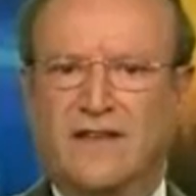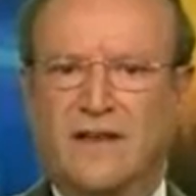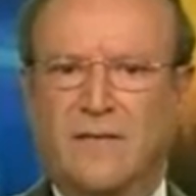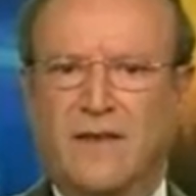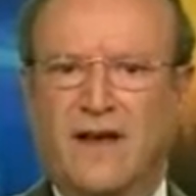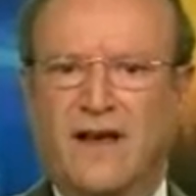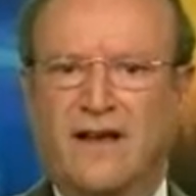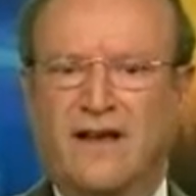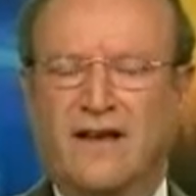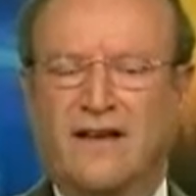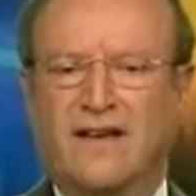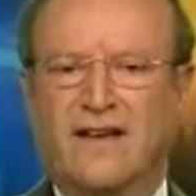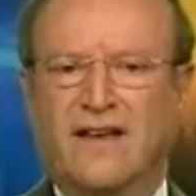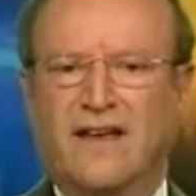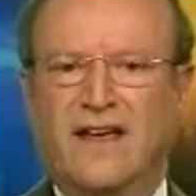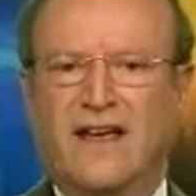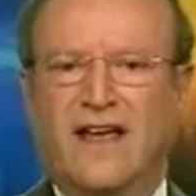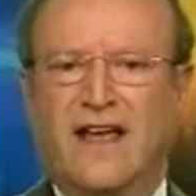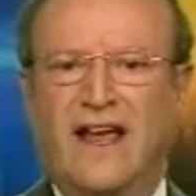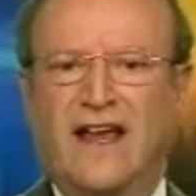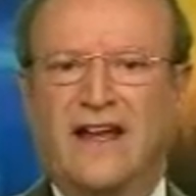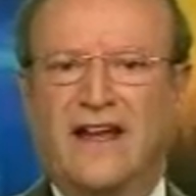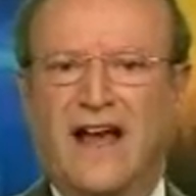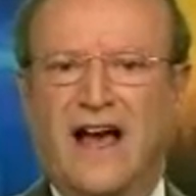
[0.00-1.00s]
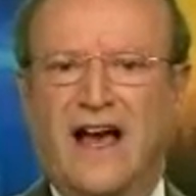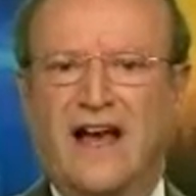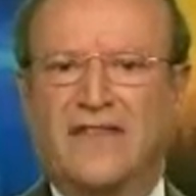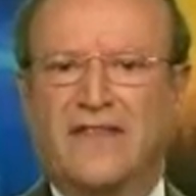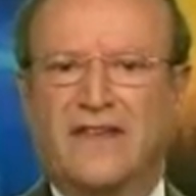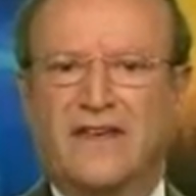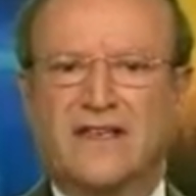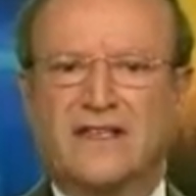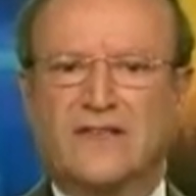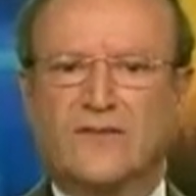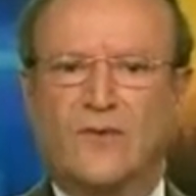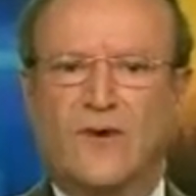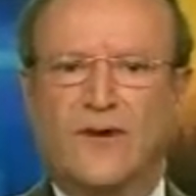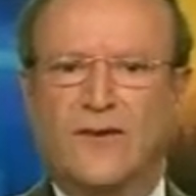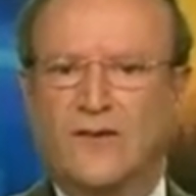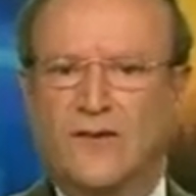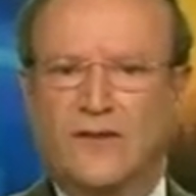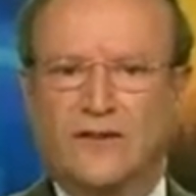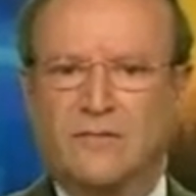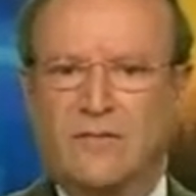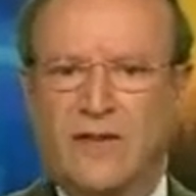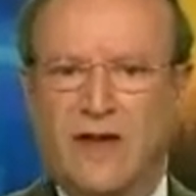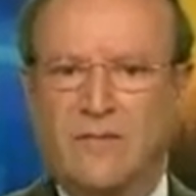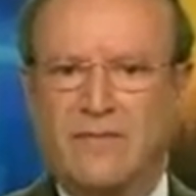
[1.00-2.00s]
Kadima, and others who are
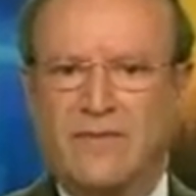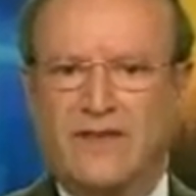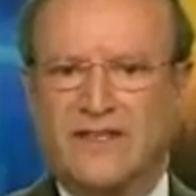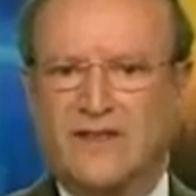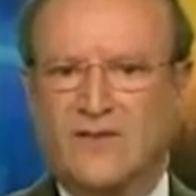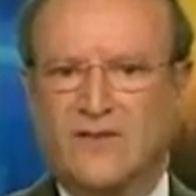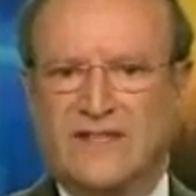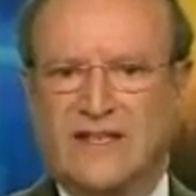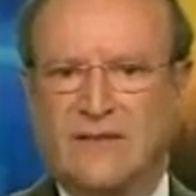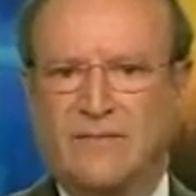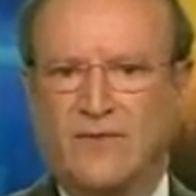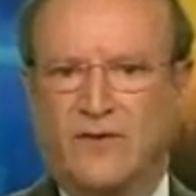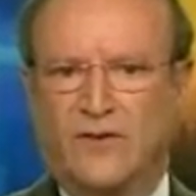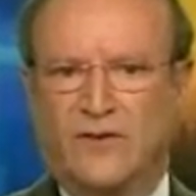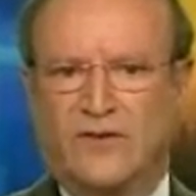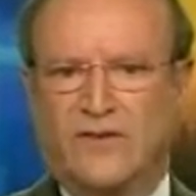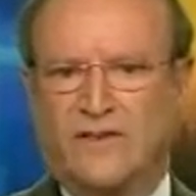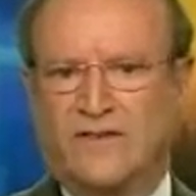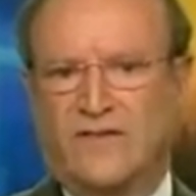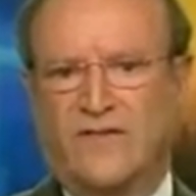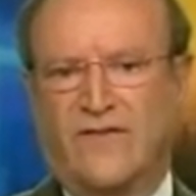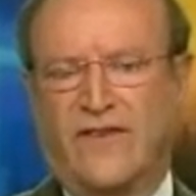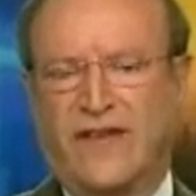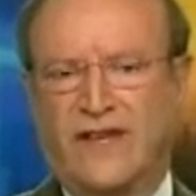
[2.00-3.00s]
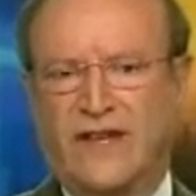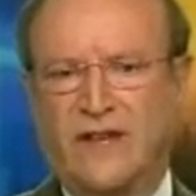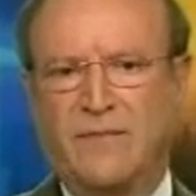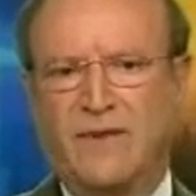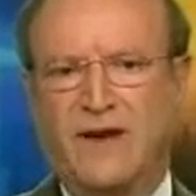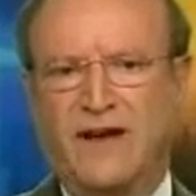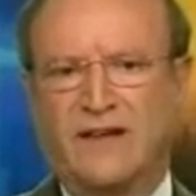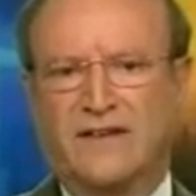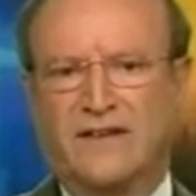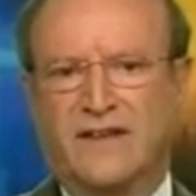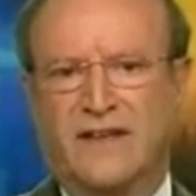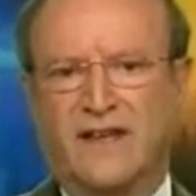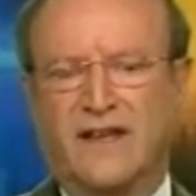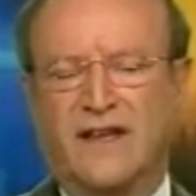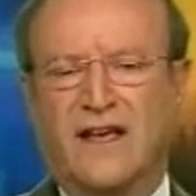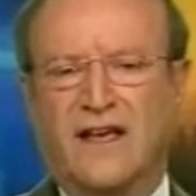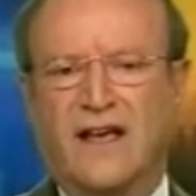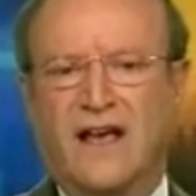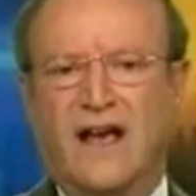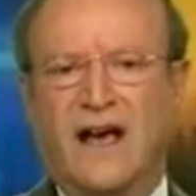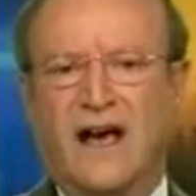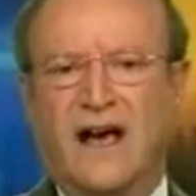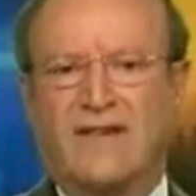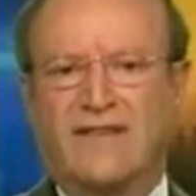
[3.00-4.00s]
not members or supporters of any party
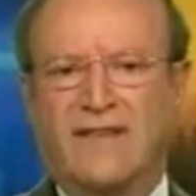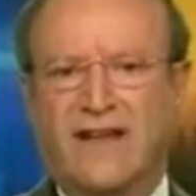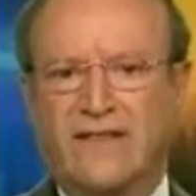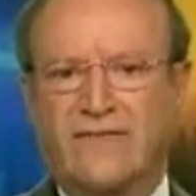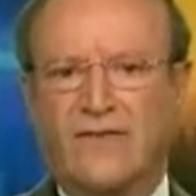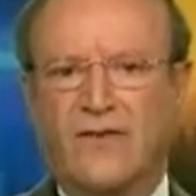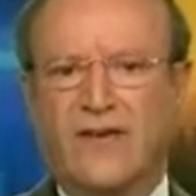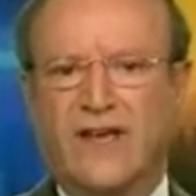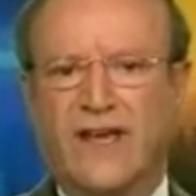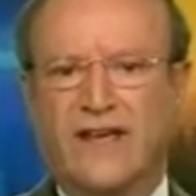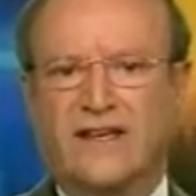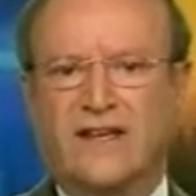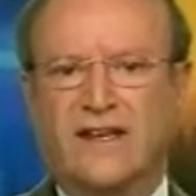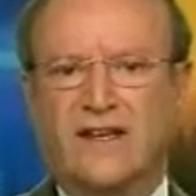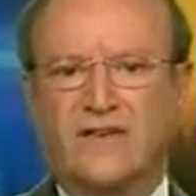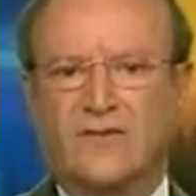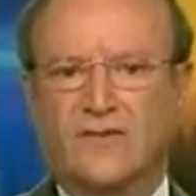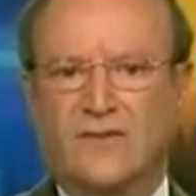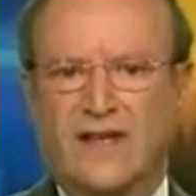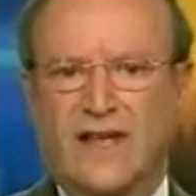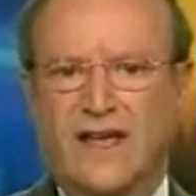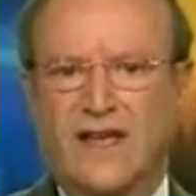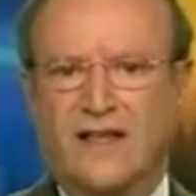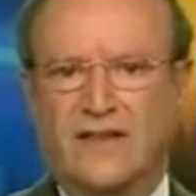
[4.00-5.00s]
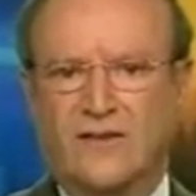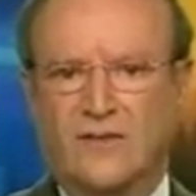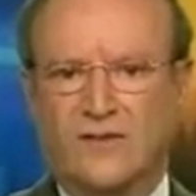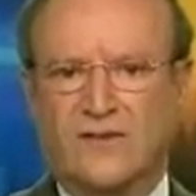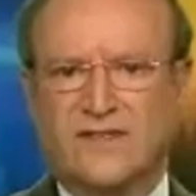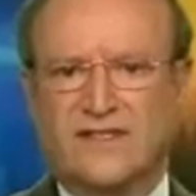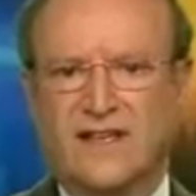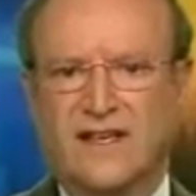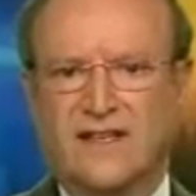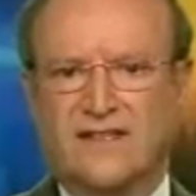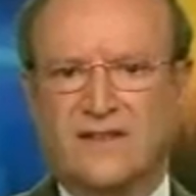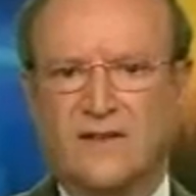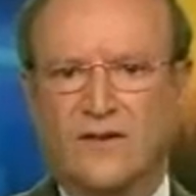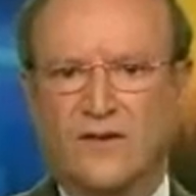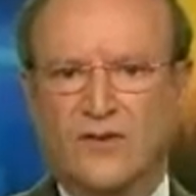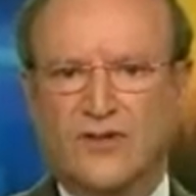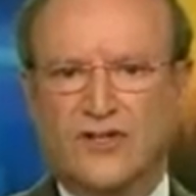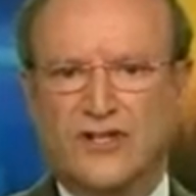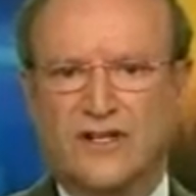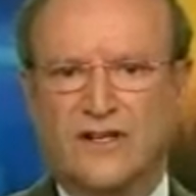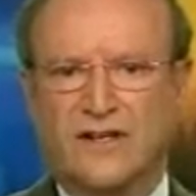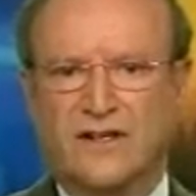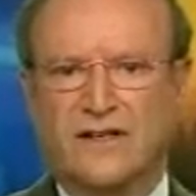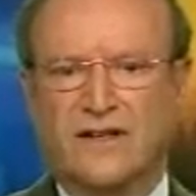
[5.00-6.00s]
are advocating today two-state
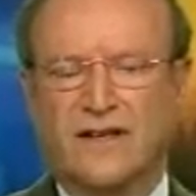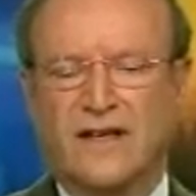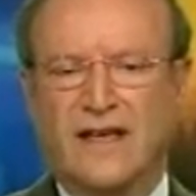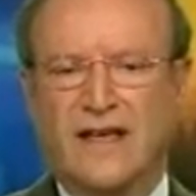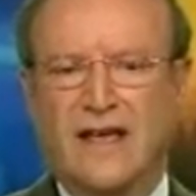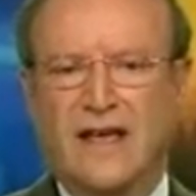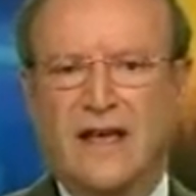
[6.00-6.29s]
solution.